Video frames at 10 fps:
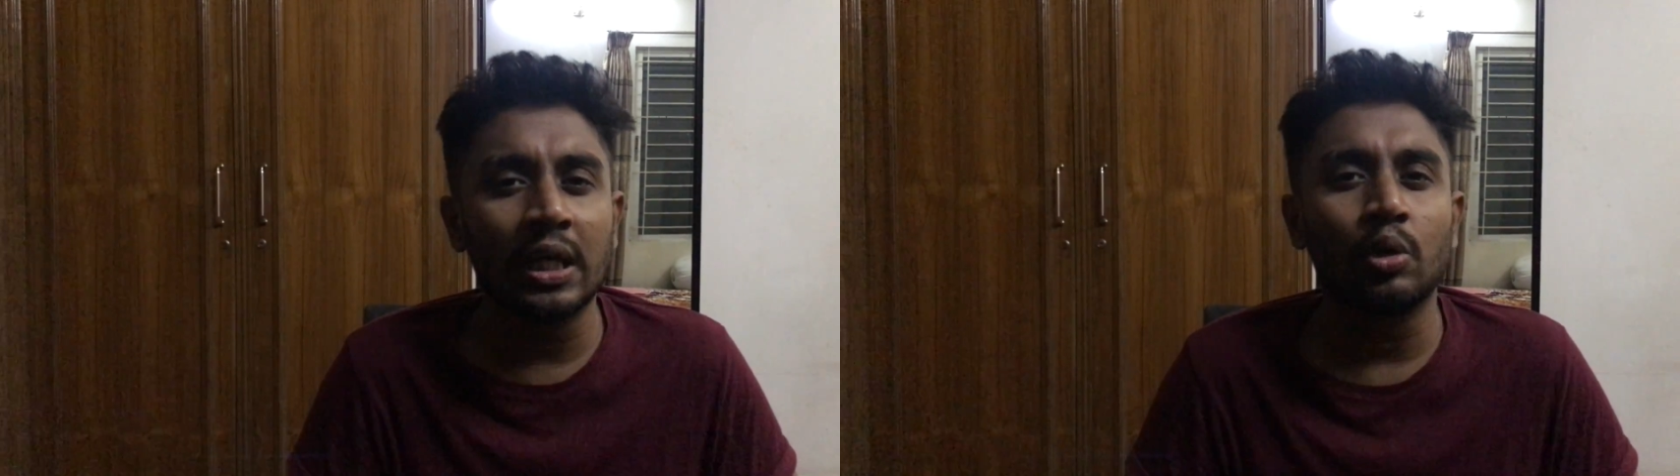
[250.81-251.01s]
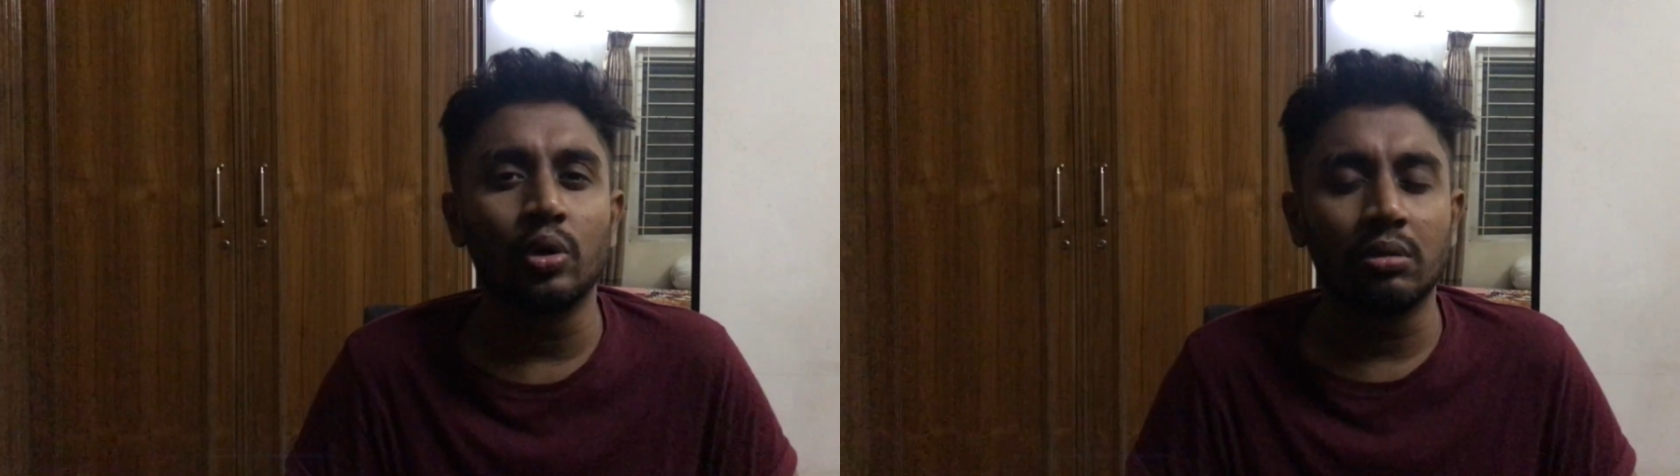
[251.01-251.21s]

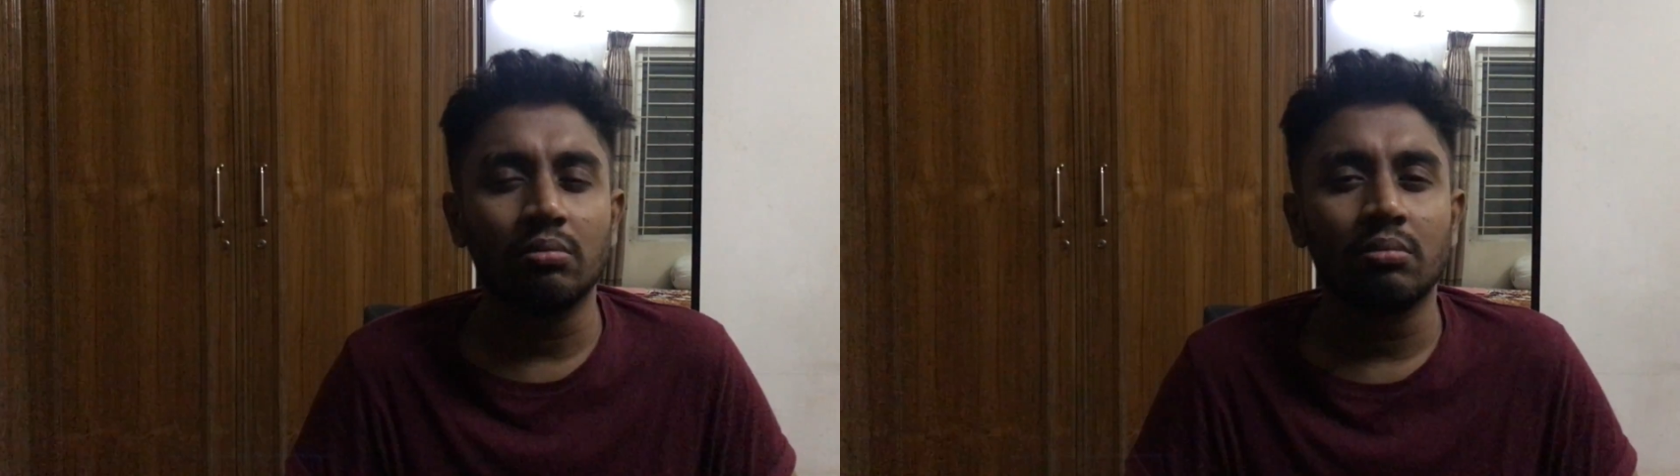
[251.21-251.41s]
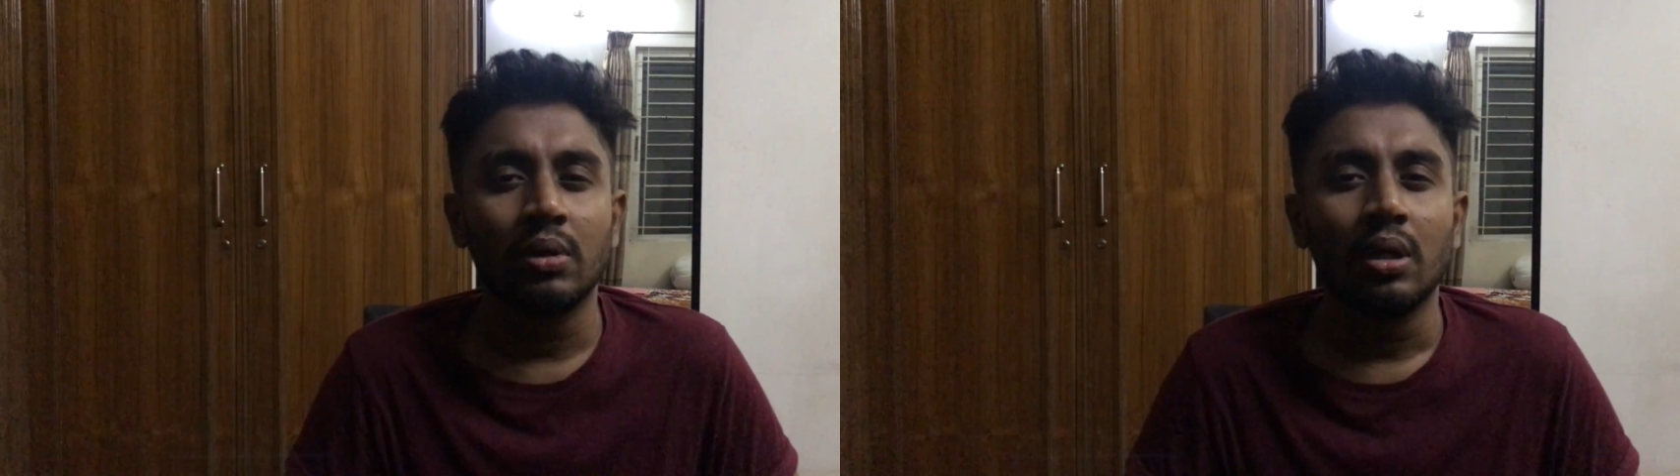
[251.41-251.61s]
could.
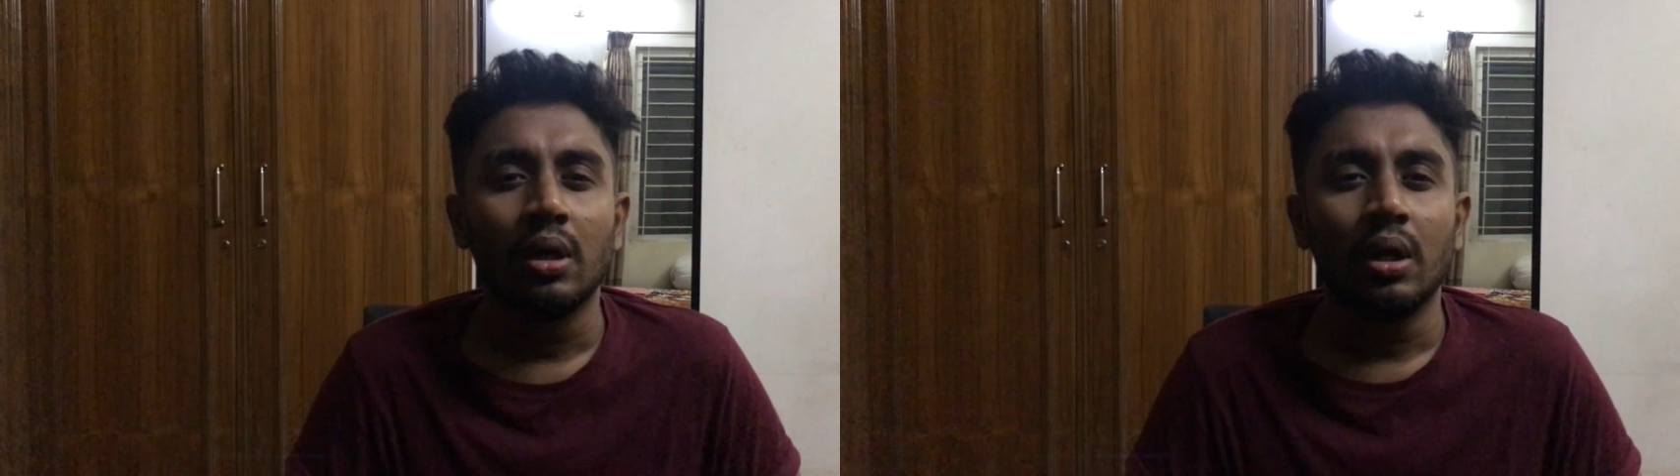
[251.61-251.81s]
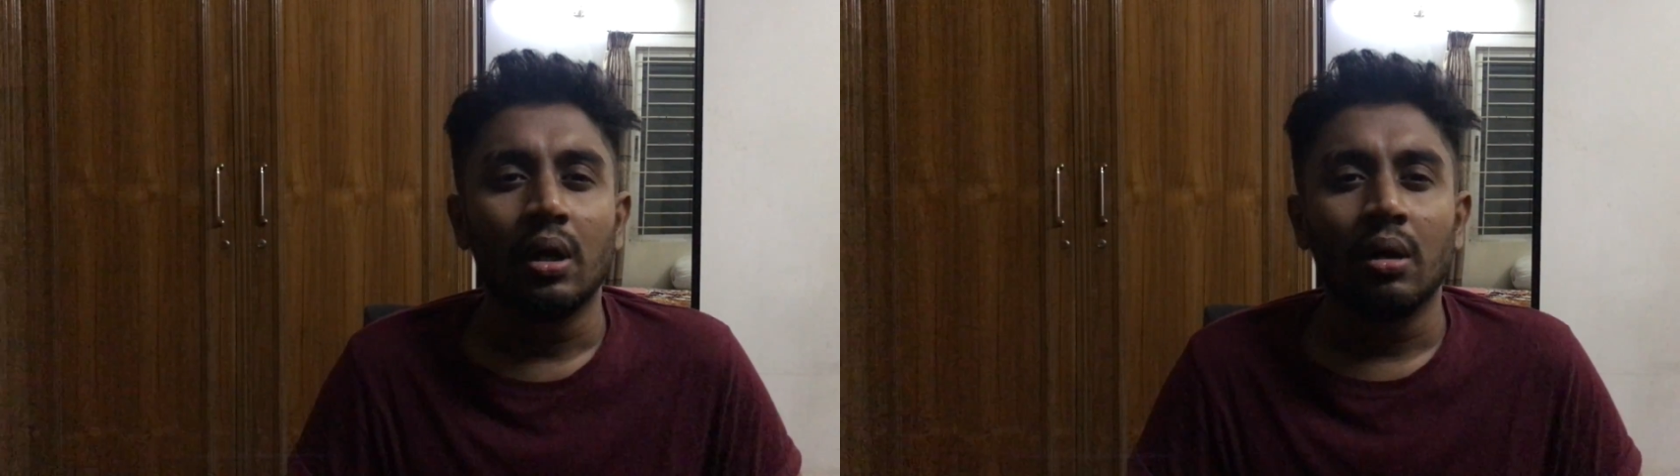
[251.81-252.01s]

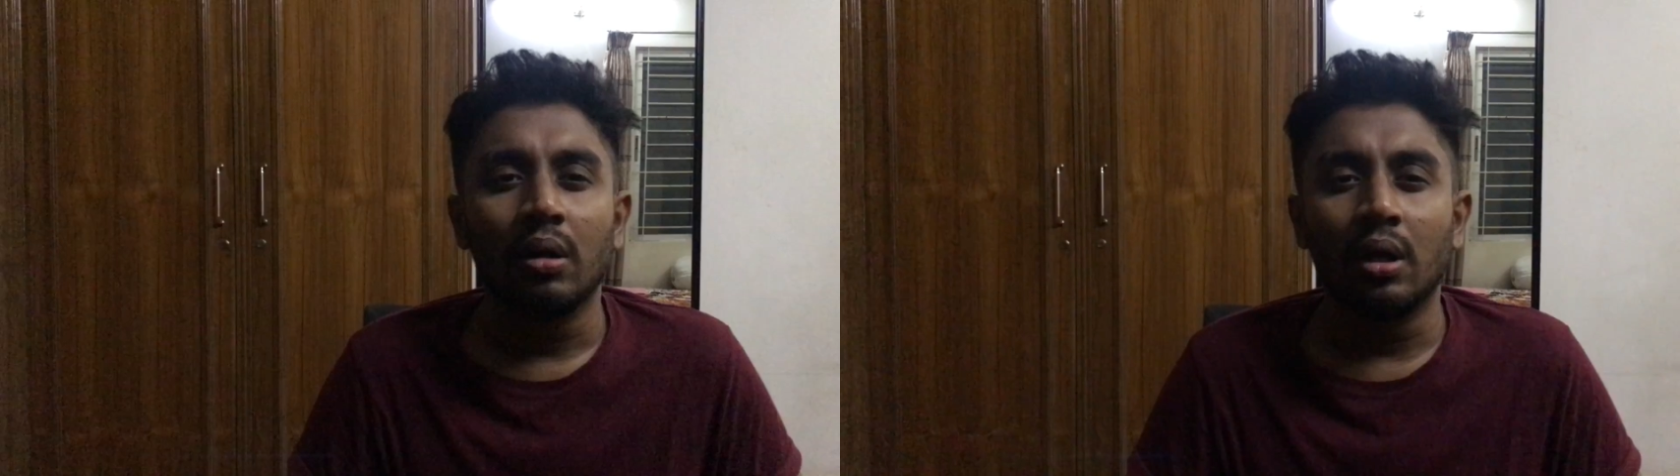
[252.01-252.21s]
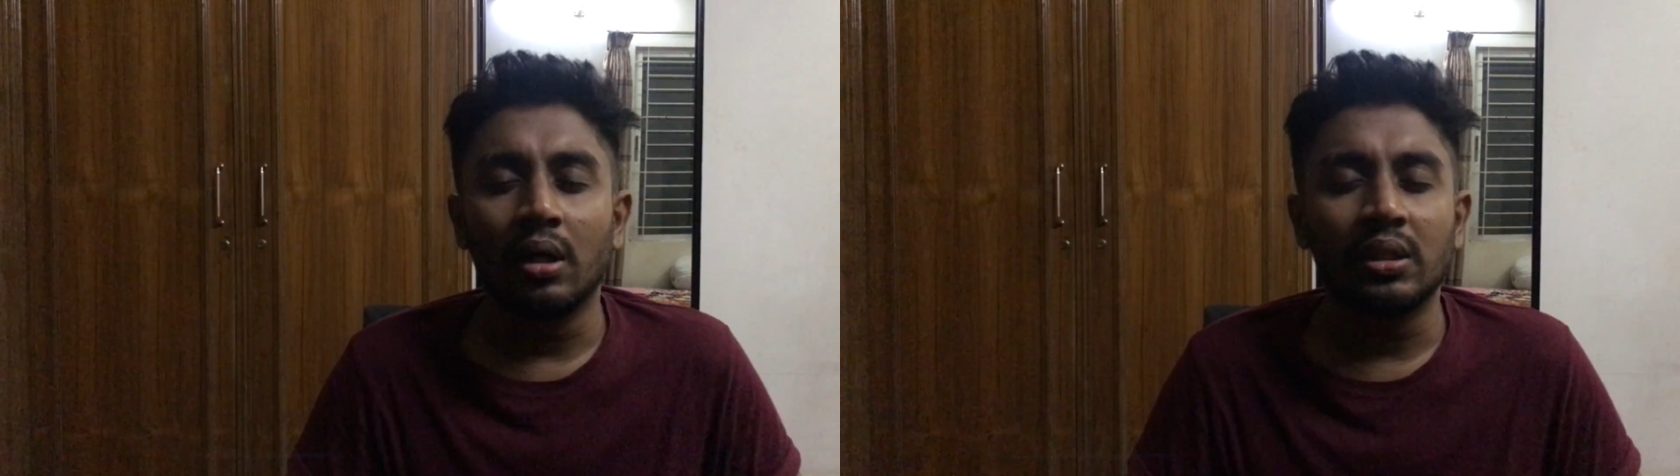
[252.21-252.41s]

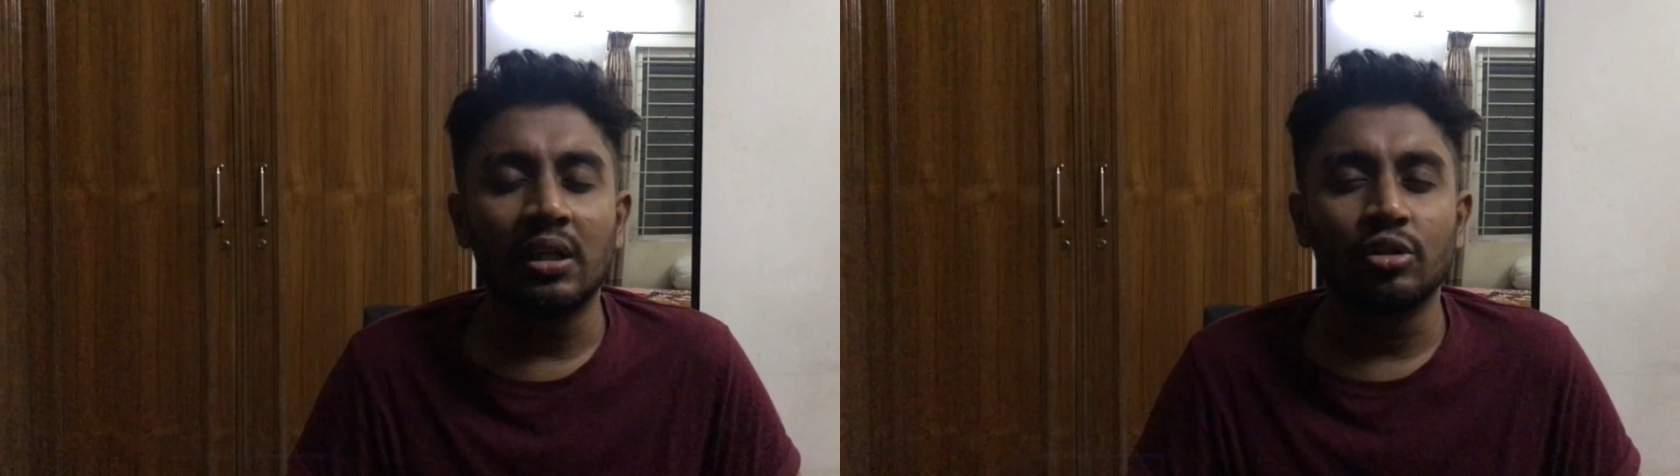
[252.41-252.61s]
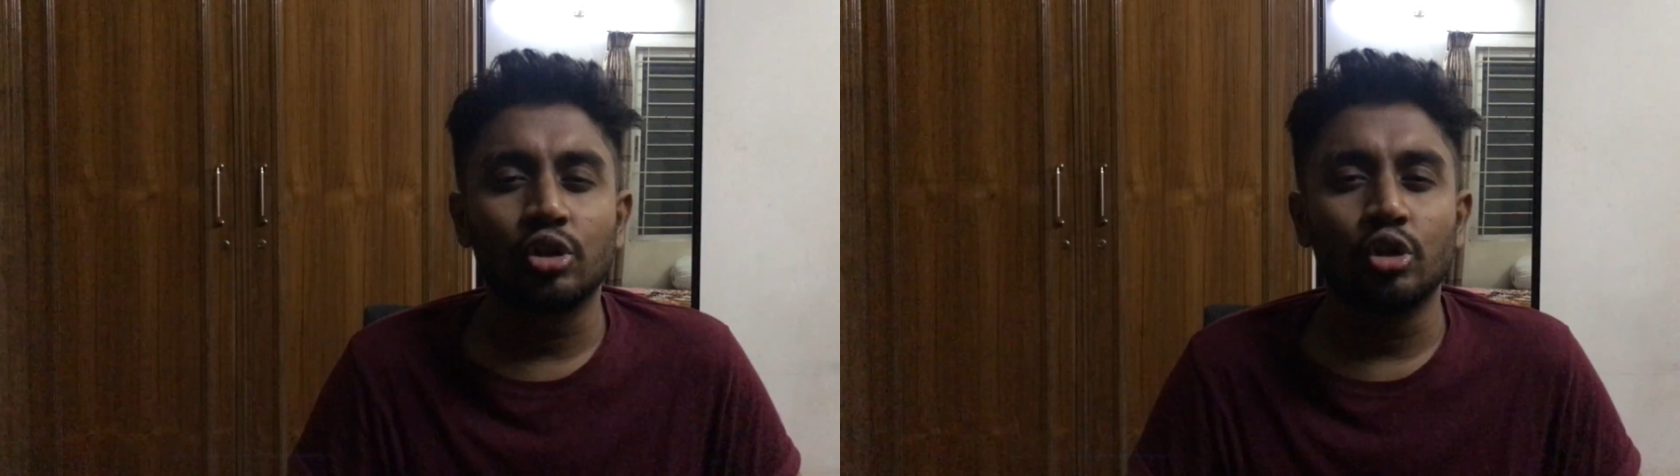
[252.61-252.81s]
There's